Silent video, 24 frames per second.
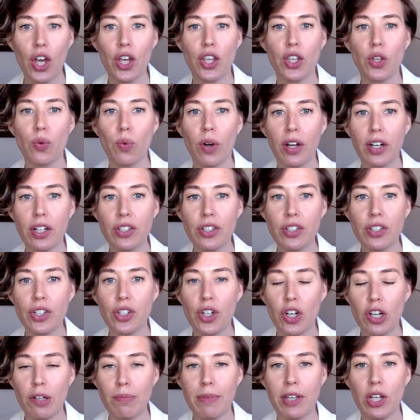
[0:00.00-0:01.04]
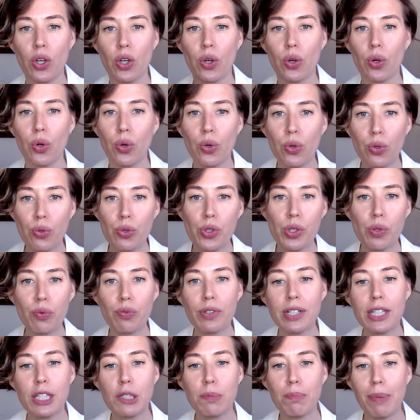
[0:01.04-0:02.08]
you want to determine who's
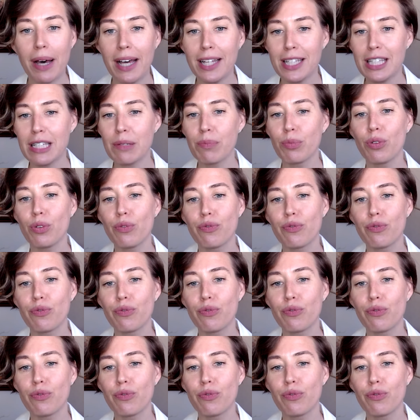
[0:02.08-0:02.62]
responsible